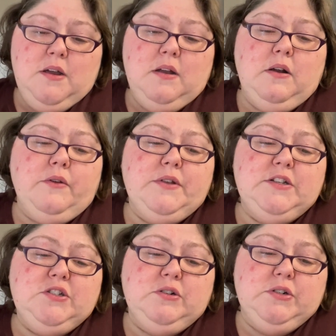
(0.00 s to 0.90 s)
In all
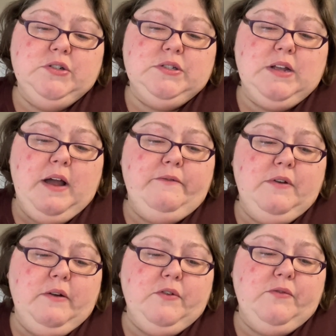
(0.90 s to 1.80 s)
these years, I've
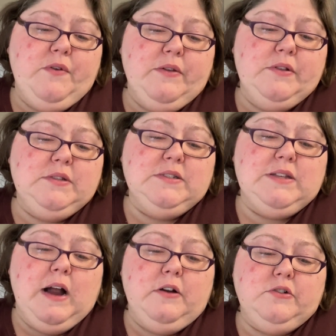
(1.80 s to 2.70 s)
never felt the
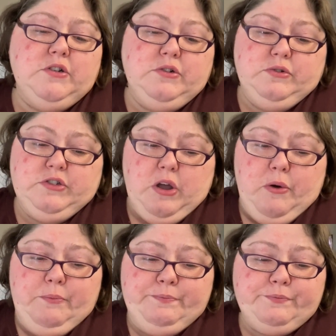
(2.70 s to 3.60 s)
desire to do so.